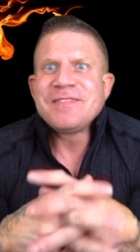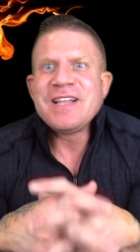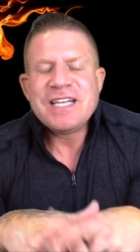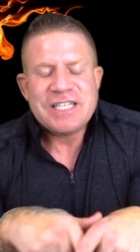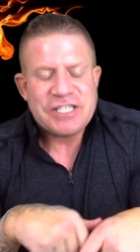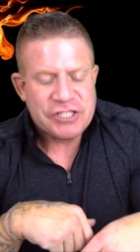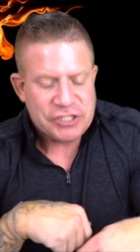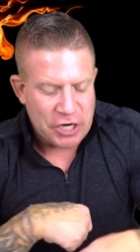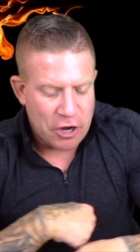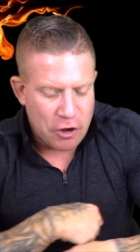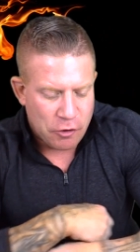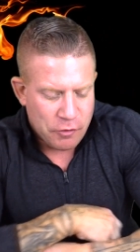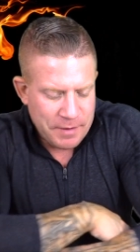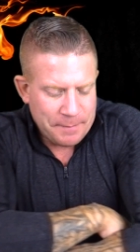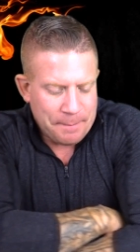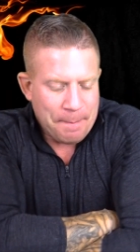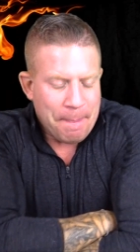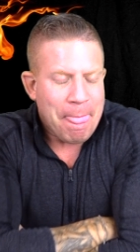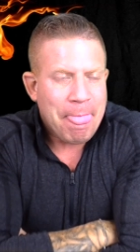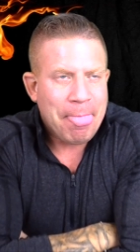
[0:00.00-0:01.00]
so
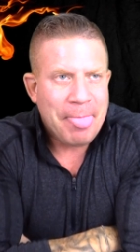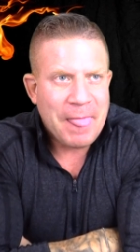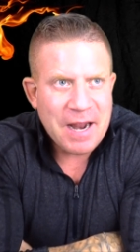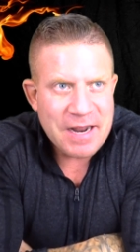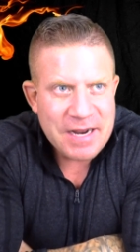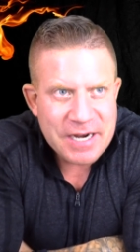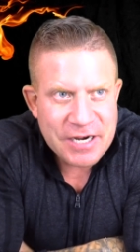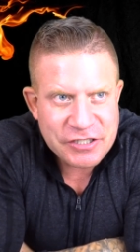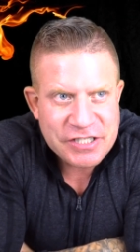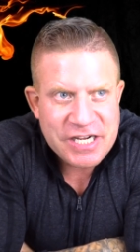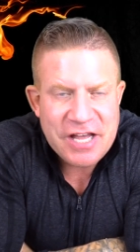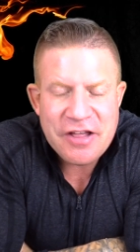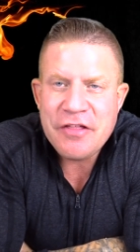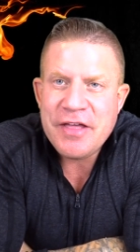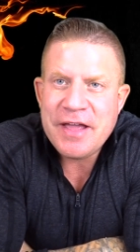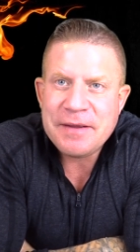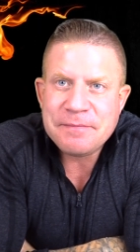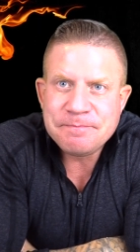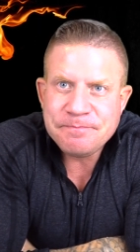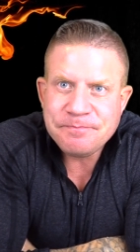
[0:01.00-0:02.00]
here's the other
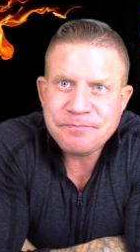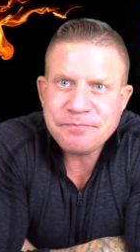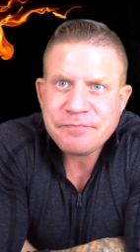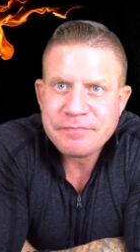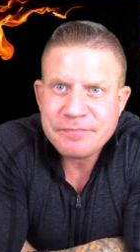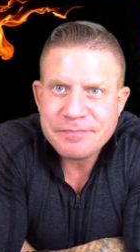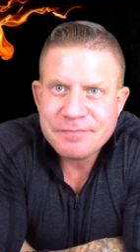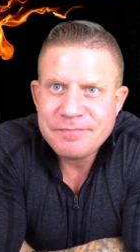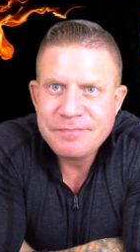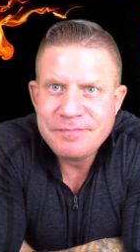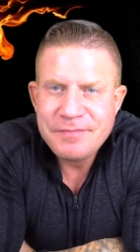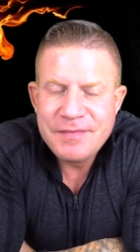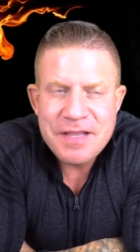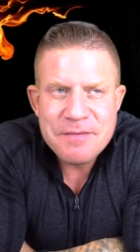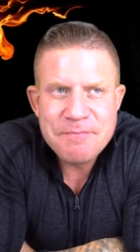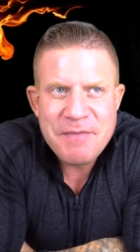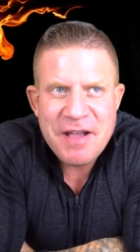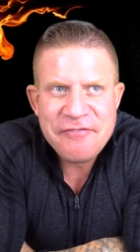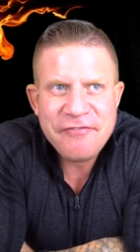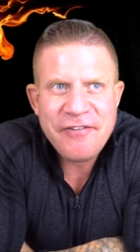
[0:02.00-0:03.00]
thing.
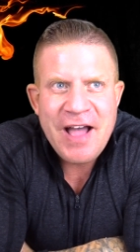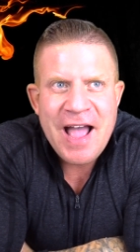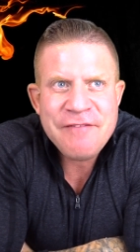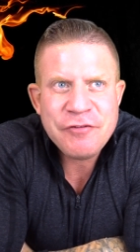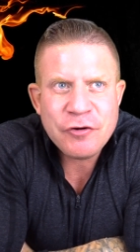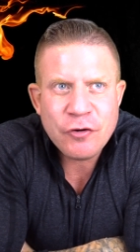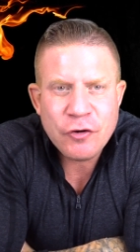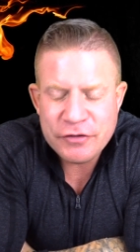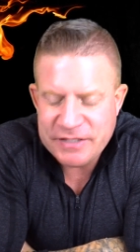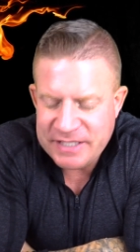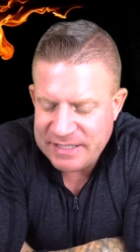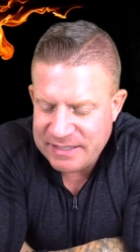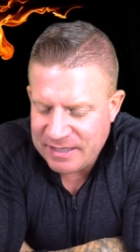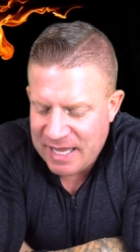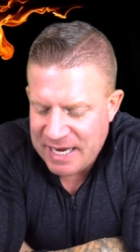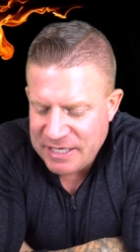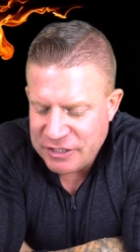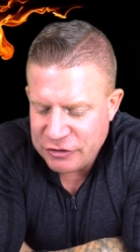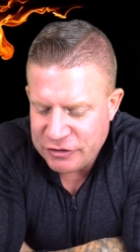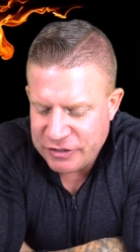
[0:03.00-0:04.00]
My five-year-old didn't
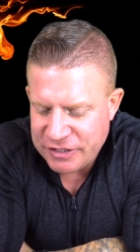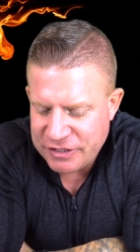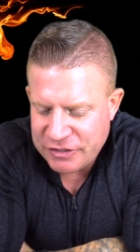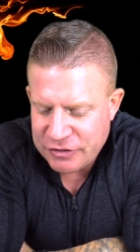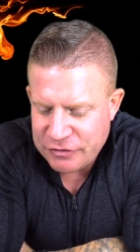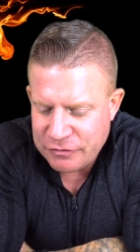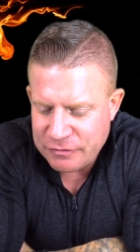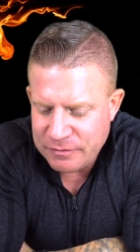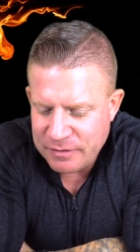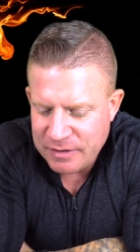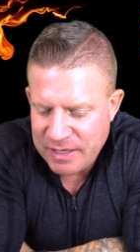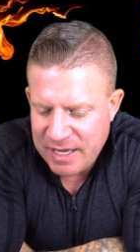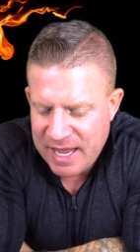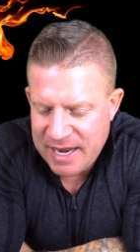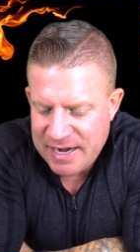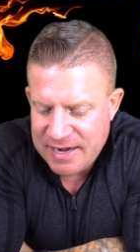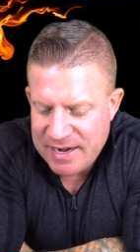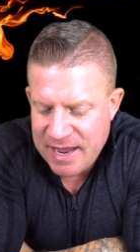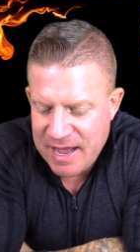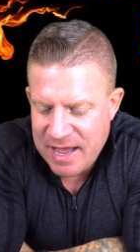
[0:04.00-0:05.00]
like jiu-jitsu,
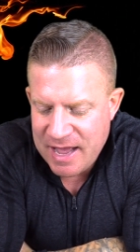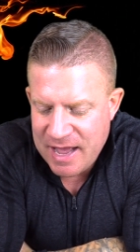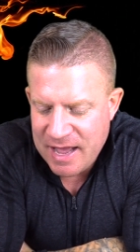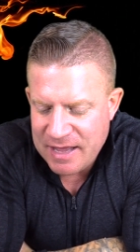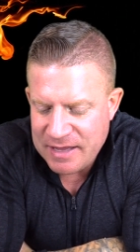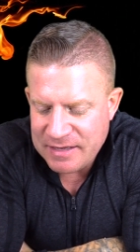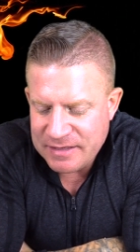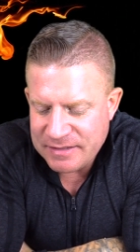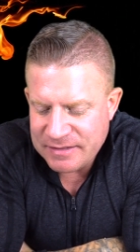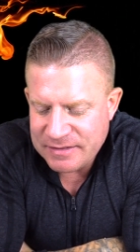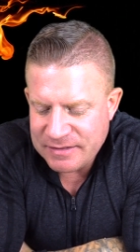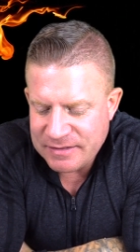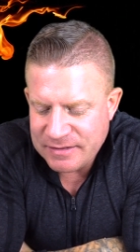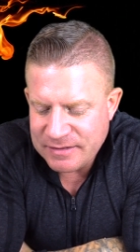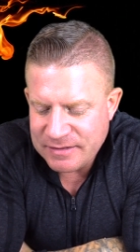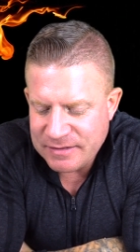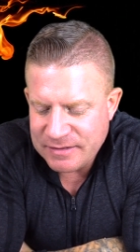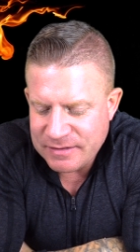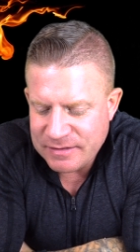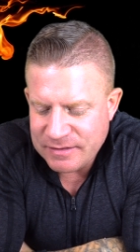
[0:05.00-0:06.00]
and
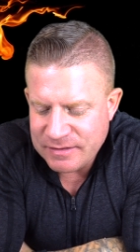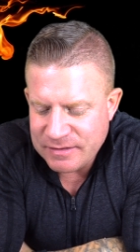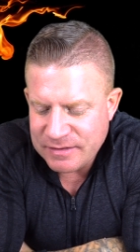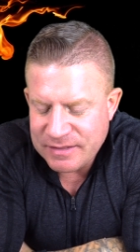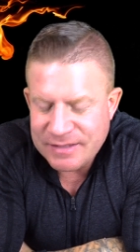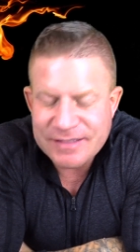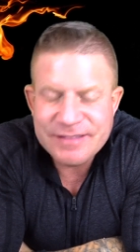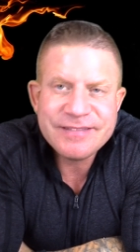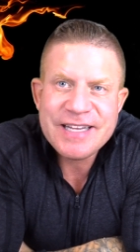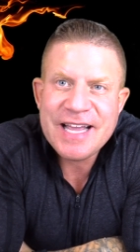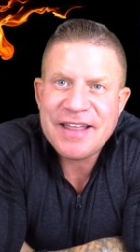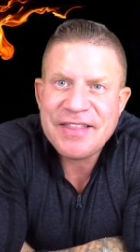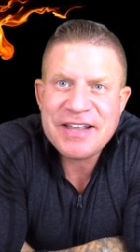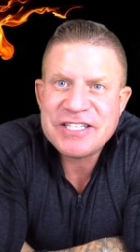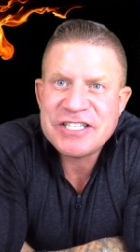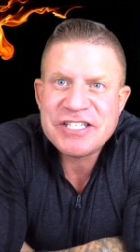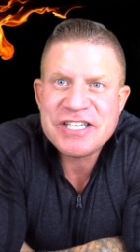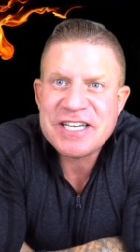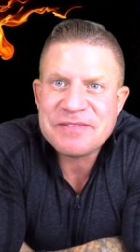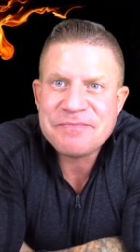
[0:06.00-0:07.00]
yeah, that
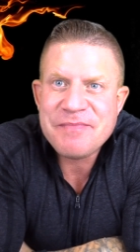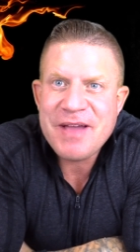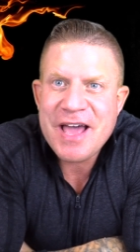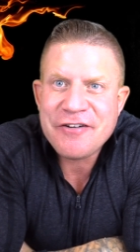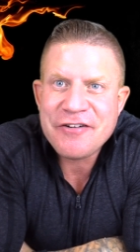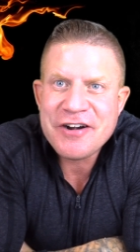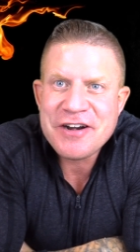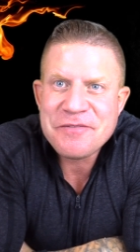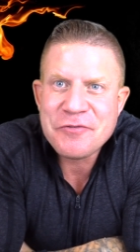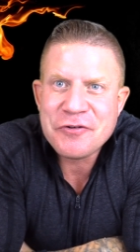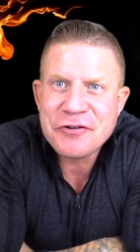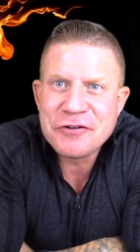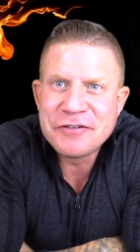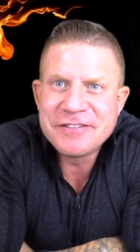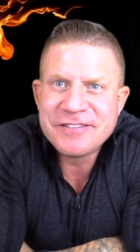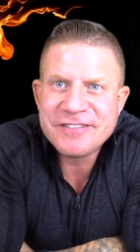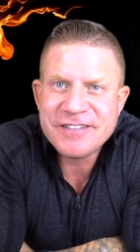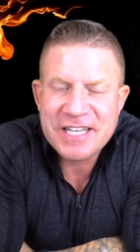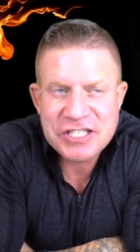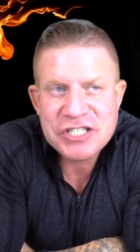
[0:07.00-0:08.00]
just doesn't matter anymore.
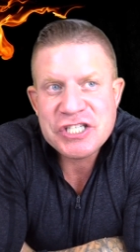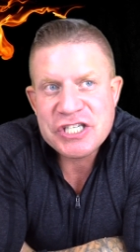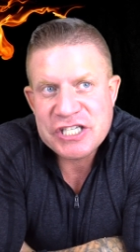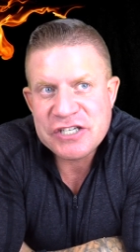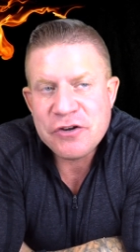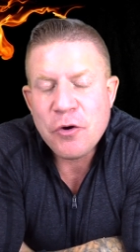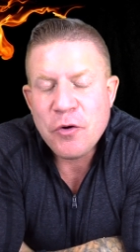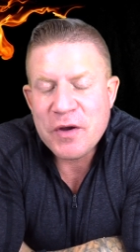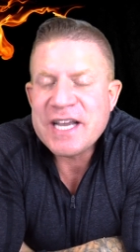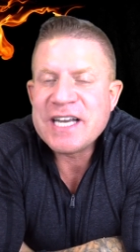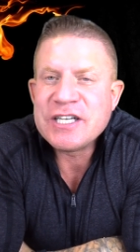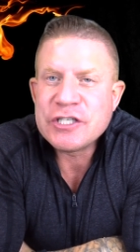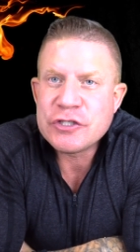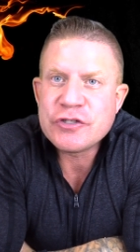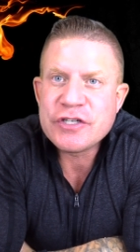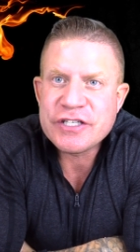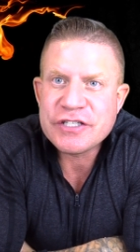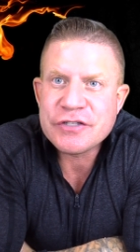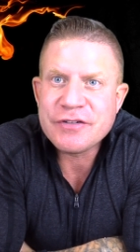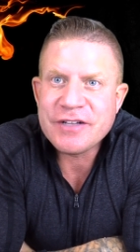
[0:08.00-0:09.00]
Like, she's going in
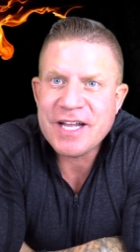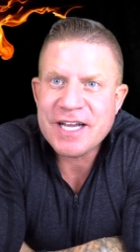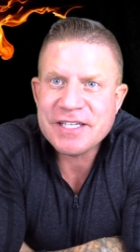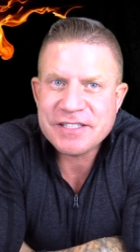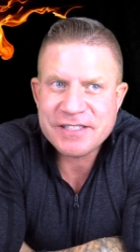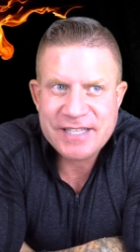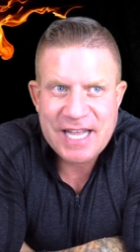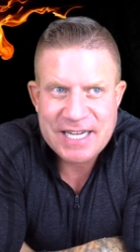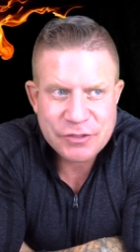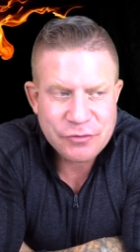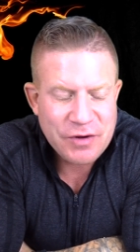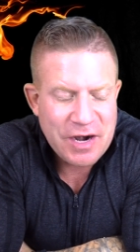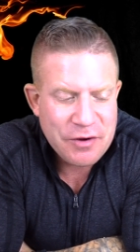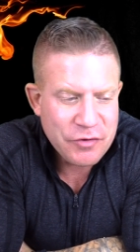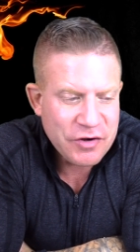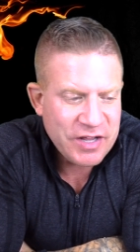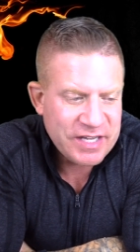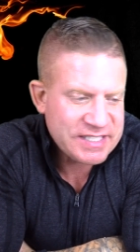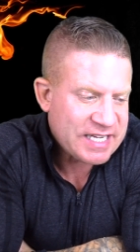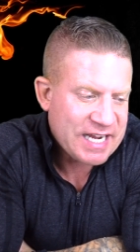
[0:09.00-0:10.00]
jiu-jitsu class. That's what I
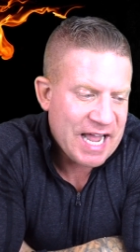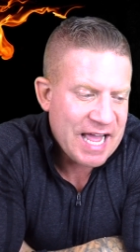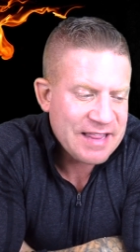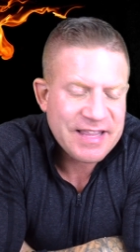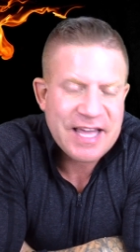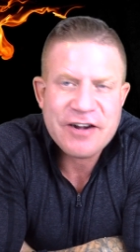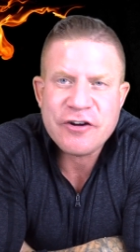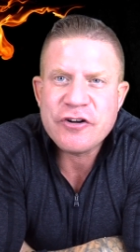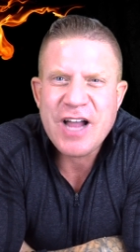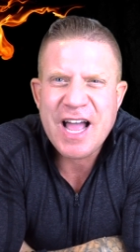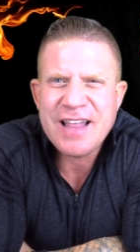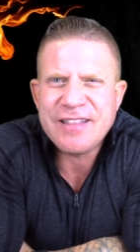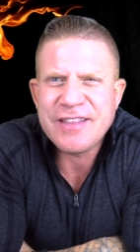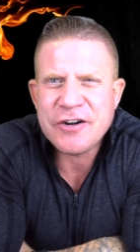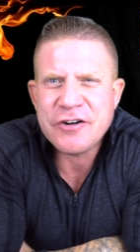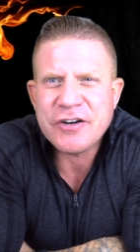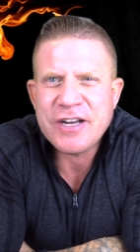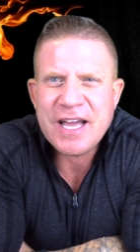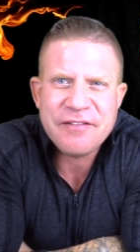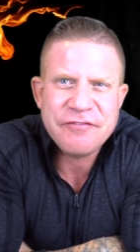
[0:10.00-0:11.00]
realized. Like, I let
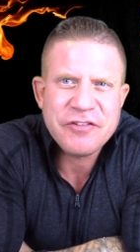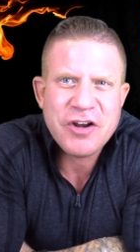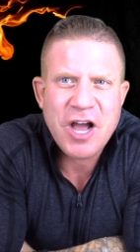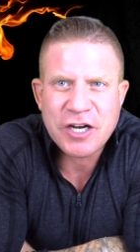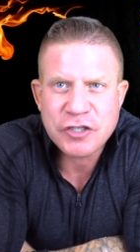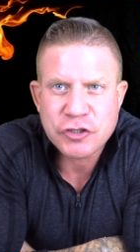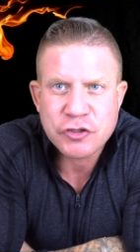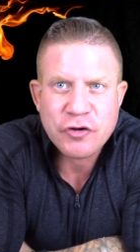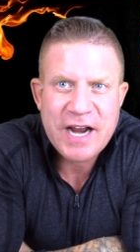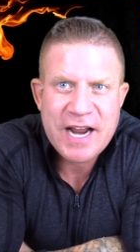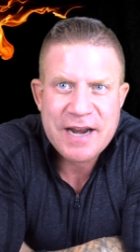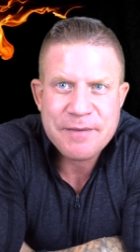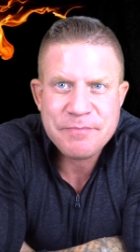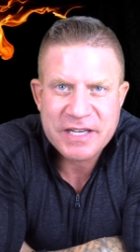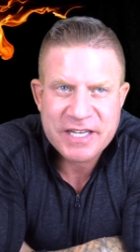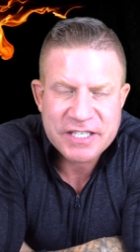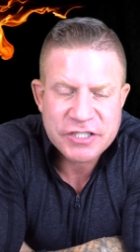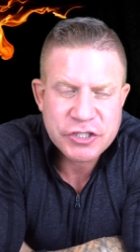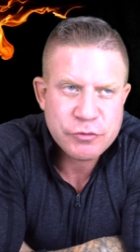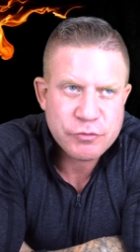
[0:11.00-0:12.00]
her kind of not train
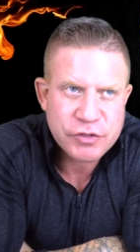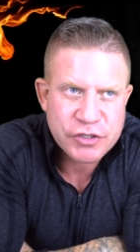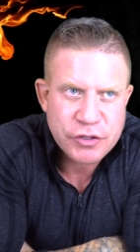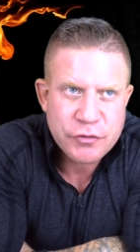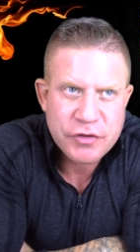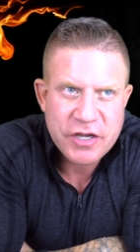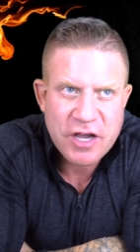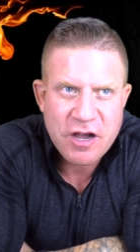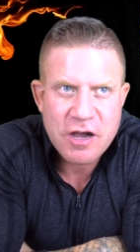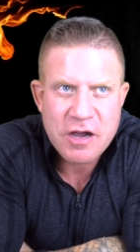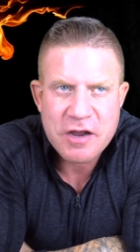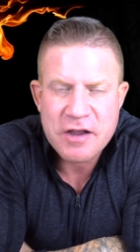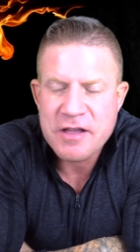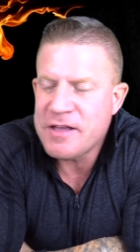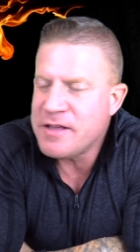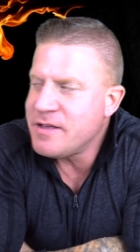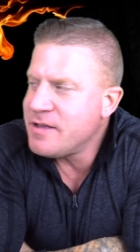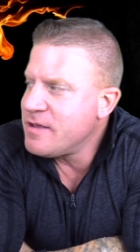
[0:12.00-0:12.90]
because she was so young.